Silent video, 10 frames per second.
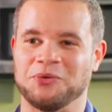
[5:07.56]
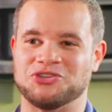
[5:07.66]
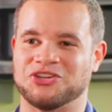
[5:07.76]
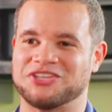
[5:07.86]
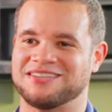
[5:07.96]

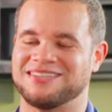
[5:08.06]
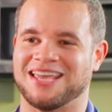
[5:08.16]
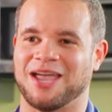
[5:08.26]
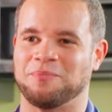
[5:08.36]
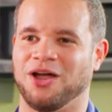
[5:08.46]
was just
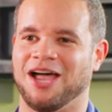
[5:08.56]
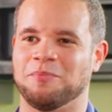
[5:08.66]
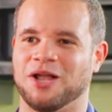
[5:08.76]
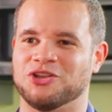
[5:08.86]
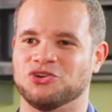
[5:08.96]
sat
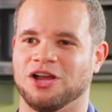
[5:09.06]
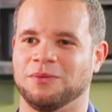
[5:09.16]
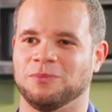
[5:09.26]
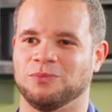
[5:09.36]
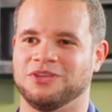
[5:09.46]
behind my
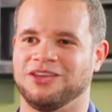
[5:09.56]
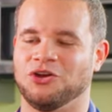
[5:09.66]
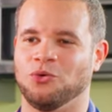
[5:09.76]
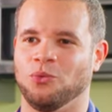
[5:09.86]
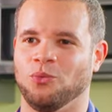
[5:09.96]
drum. You
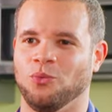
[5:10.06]
know,